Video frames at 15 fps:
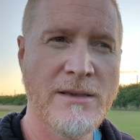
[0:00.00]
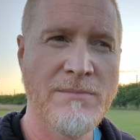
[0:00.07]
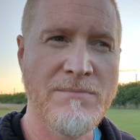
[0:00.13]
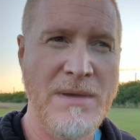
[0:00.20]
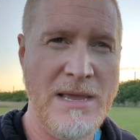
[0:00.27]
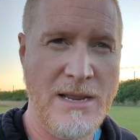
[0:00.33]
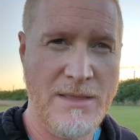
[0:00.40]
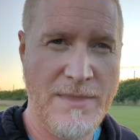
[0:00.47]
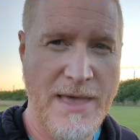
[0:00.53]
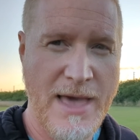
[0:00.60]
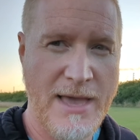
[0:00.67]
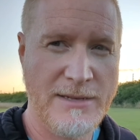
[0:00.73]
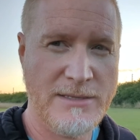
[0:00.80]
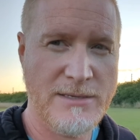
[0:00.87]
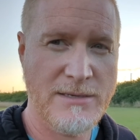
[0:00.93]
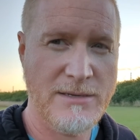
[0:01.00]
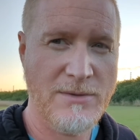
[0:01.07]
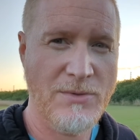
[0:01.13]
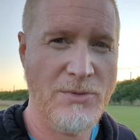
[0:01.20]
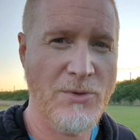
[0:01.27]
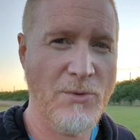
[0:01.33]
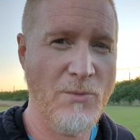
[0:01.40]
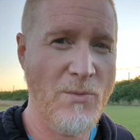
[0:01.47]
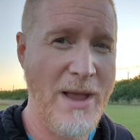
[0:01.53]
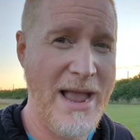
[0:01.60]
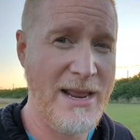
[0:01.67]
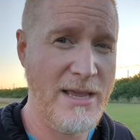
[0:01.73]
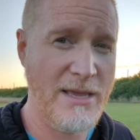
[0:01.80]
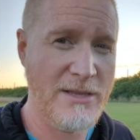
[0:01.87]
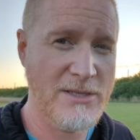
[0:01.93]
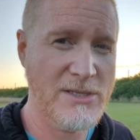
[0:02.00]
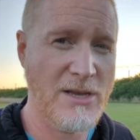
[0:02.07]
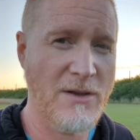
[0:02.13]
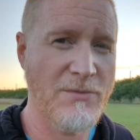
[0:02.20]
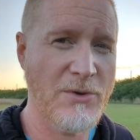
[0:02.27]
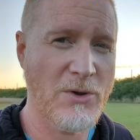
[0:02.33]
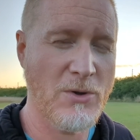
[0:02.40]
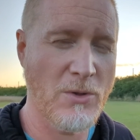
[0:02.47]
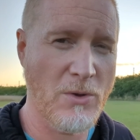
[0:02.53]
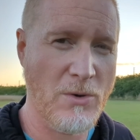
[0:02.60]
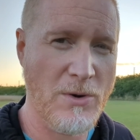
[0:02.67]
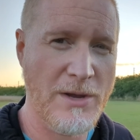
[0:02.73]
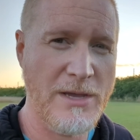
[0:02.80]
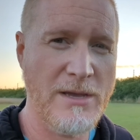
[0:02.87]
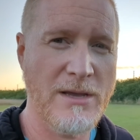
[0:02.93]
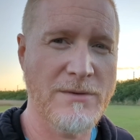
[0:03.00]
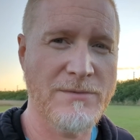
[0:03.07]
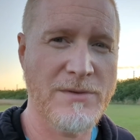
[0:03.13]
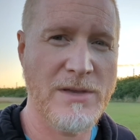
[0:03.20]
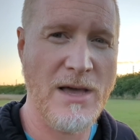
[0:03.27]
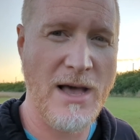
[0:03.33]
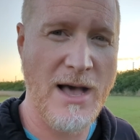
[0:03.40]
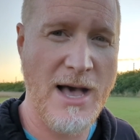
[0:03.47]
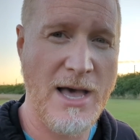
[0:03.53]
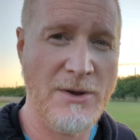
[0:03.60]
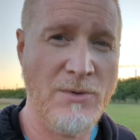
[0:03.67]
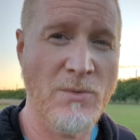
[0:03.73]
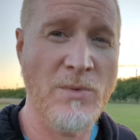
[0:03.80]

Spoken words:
meaning that the radiance of the glory of God,